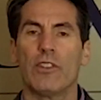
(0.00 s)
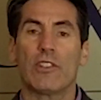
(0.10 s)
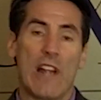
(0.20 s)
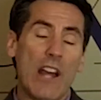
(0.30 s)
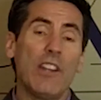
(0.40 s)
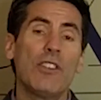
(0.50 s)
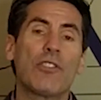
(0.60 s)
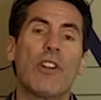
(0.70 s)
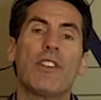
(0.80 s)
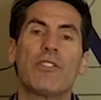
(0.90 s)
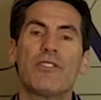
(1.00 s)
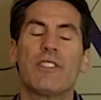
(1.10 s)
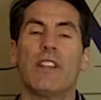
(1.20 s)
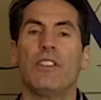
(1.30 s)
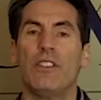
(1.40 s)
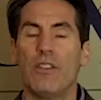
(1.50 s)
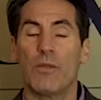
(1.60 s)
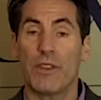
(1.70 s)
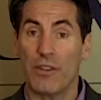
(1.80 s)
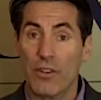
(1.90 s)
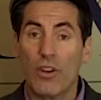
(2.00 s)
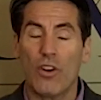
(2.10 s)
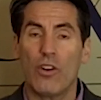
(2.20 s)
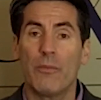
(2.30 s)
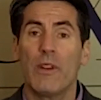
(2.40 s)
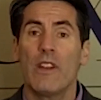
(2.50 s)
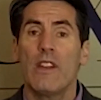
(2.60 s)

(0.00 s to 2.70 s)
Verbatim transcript: or how do you create urgency in, with your home?